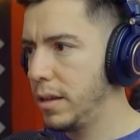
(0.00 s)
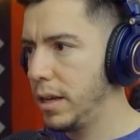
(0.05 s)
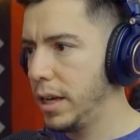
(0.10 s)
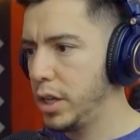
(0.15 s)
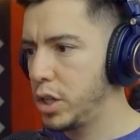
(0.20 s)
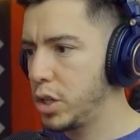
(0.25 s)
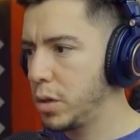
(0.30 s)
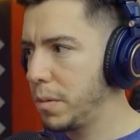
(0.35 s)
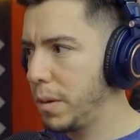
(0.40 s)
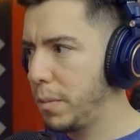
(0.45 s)

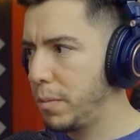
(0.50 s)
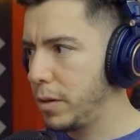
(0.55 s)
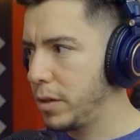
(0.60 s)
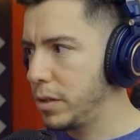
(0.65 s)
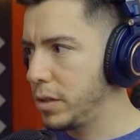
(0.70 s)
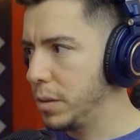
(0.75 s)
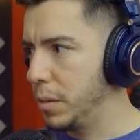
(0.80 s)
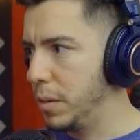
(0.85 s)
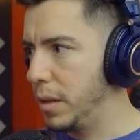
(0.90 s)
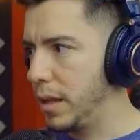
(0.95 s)
It should be
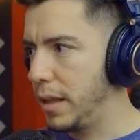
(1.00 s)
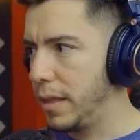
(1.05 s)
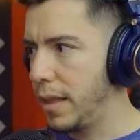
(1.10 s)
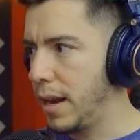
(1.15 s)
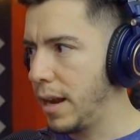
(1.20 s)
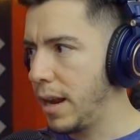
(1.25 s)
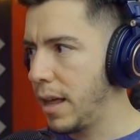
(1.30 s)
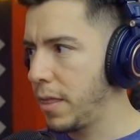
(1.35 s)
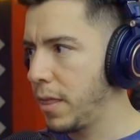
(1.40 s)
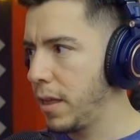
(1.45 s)
possible, and
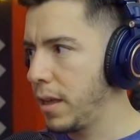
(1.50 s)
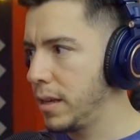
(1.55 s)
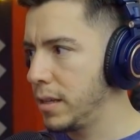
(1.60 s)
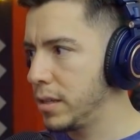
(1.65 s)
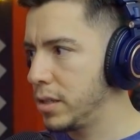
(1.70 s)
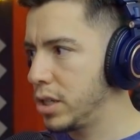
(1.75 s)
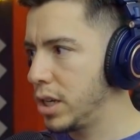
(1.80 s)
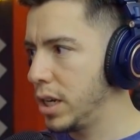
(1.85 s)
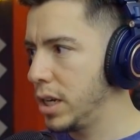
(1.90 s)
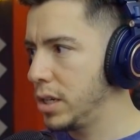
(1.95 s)
then nothing
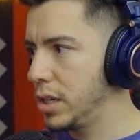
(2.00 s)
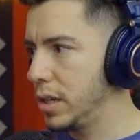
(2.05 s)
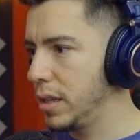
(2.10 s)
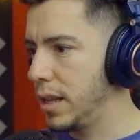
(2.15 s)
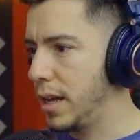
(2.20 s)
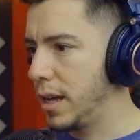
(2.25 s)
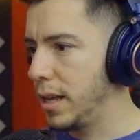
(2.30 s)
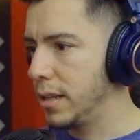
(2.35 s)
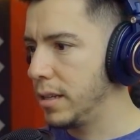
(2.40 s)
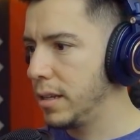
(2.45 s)
has changed in
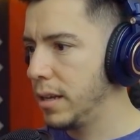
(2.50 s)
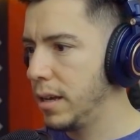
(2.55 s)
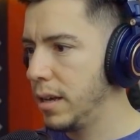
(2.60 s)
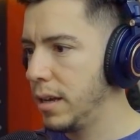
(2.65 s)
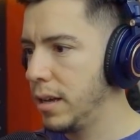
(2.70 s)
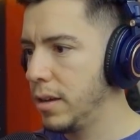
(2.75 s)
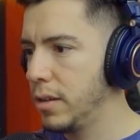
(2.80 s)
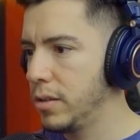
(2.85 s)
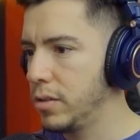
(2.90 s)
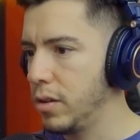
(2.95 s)
that.
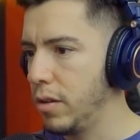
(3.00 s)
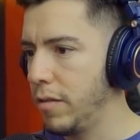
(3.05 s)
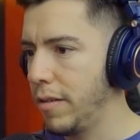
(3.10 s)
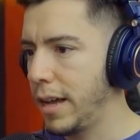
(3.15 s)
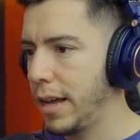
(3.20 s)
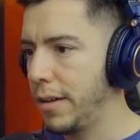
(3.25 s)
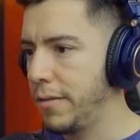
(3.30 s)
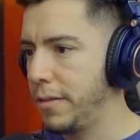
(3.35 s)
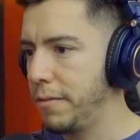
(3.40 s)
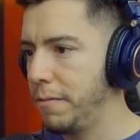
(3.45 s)
So if
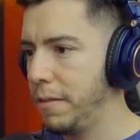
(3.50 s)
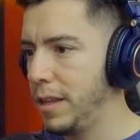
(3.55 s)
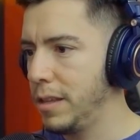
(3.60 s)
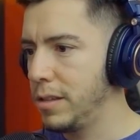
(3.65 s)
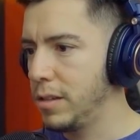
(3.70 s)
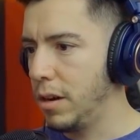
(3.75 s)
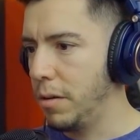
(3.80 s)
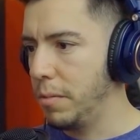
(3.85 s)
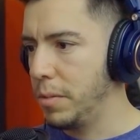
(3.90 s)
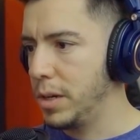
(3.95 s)
I have
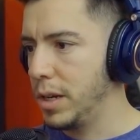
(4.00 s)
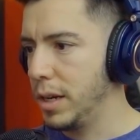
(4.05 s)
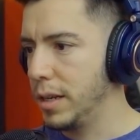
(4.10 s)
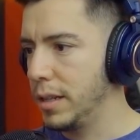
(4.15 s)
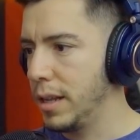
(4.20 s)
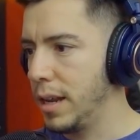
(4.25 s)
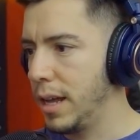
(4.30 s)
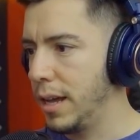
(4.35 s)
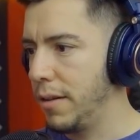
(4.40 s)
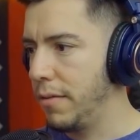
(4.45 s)
this
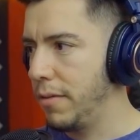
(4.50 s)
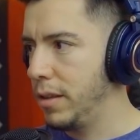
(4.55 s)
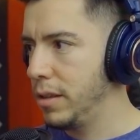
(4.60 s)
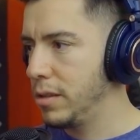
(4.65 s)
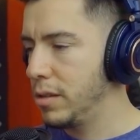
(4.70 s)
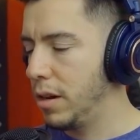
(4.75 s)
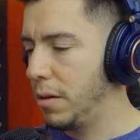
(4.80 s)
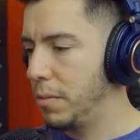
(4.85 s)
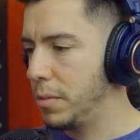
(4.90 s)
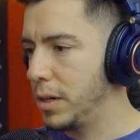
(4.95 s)
object, then I have
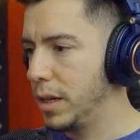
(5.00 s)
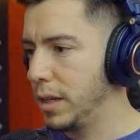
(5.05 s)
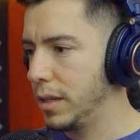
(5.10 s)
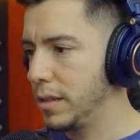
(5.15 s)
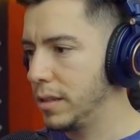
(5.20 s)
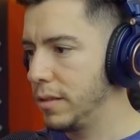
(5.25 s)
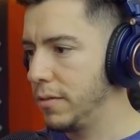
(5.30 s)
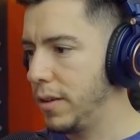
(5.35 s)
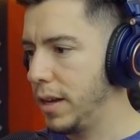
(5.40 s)
this object.